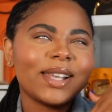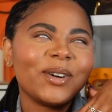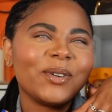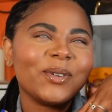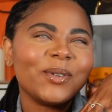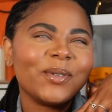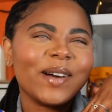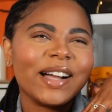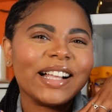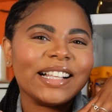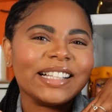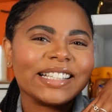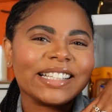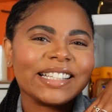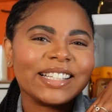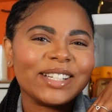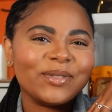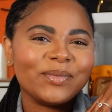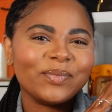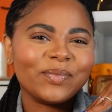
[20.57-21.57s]

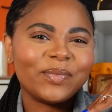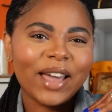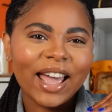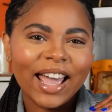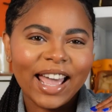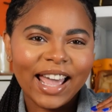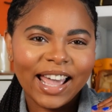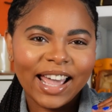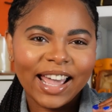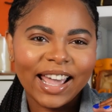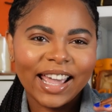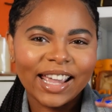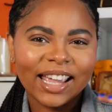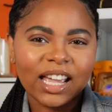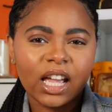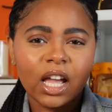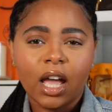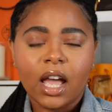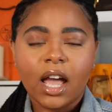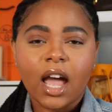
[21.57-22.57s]
welcome back.